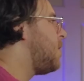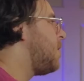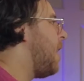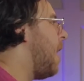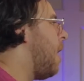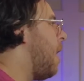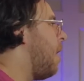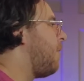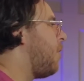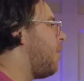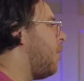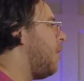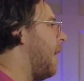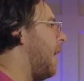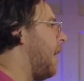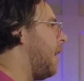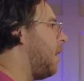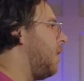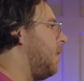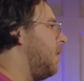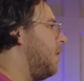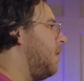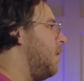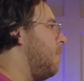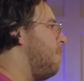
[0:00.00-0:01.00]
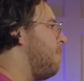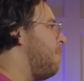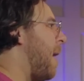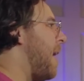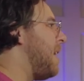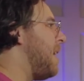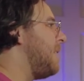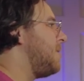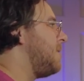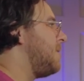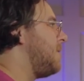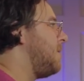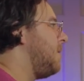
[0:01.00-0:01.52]
now I've got like the
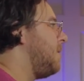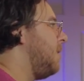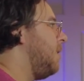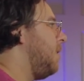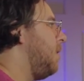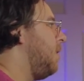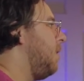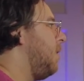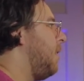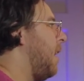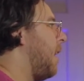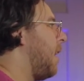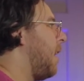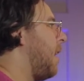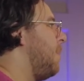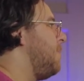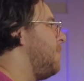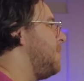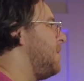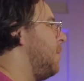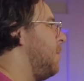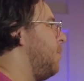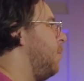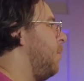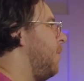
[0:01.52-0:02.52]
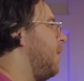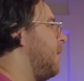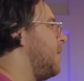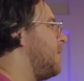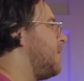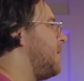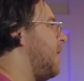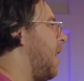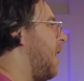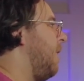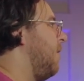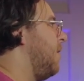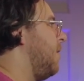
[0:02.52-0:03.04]
bass that comes in with the
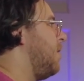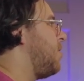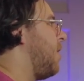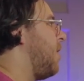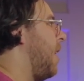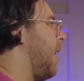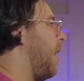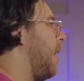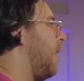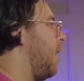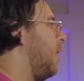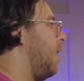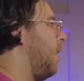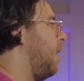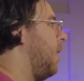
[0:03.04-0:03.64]
start of the track.